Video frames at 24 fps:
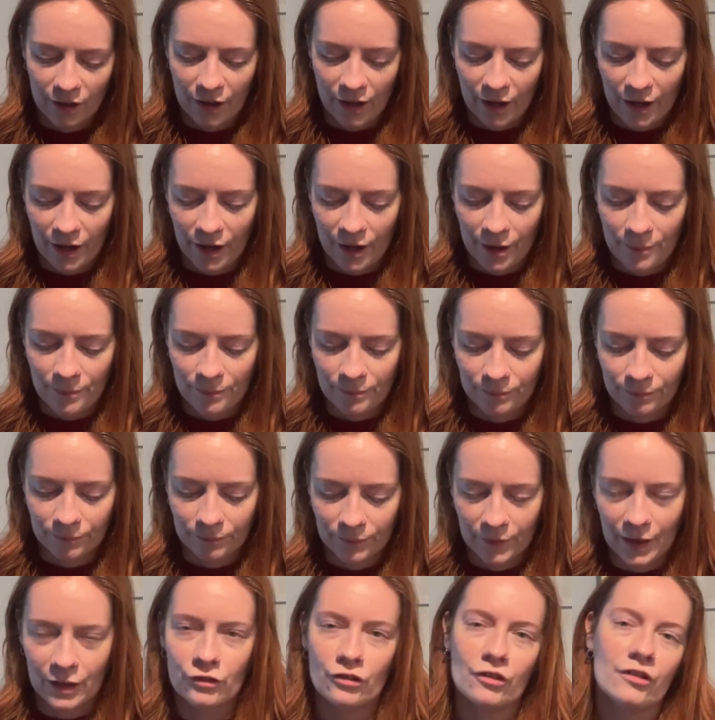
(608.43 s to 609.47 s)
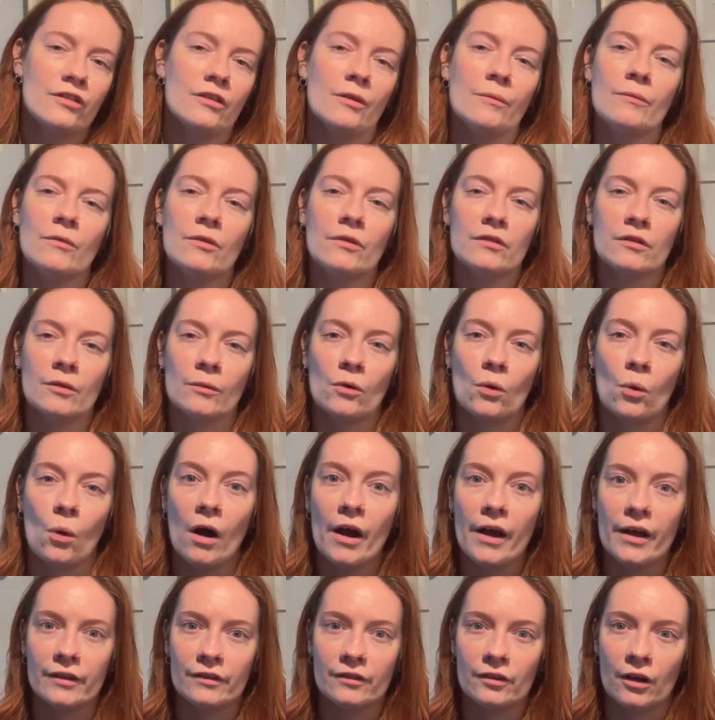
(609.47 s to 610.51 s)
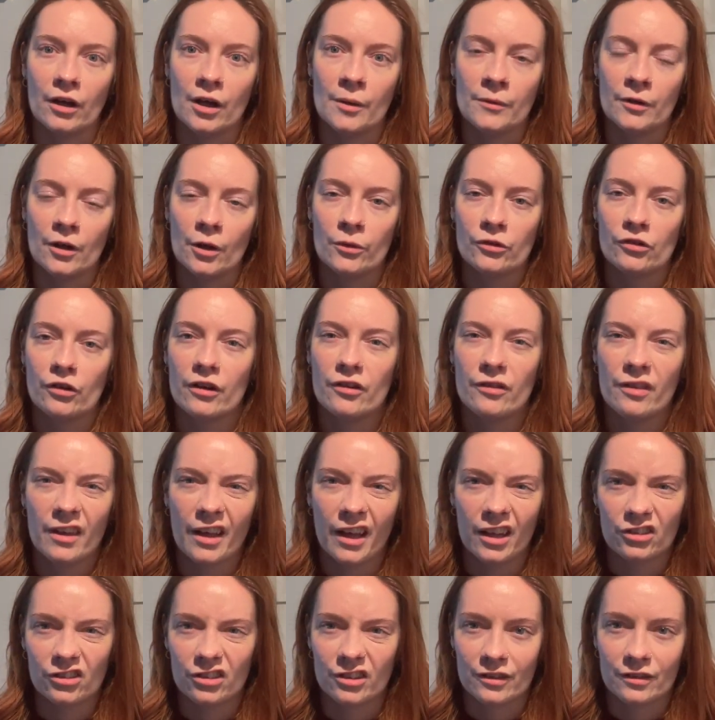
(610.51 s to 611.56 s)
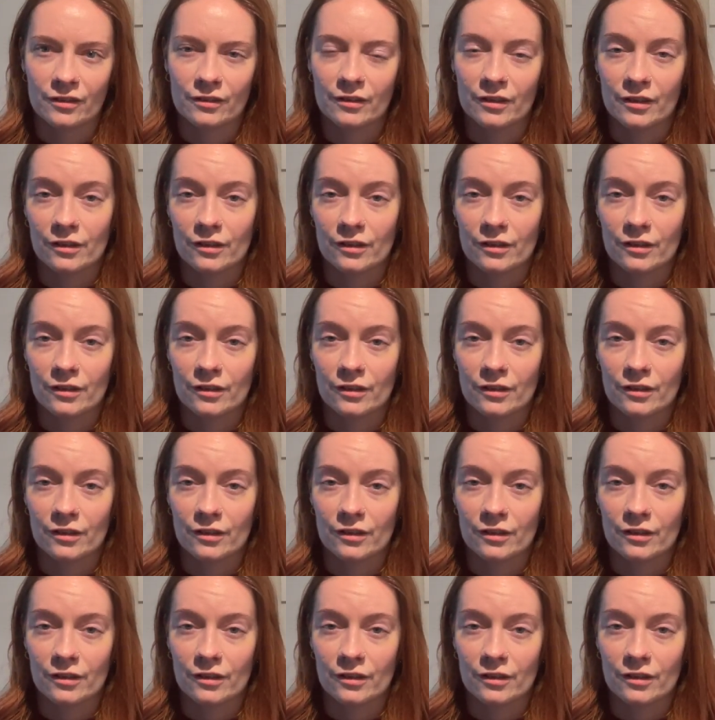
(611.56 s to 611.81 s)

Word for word: Um, and just some some quiet time, you know, which I think actually is,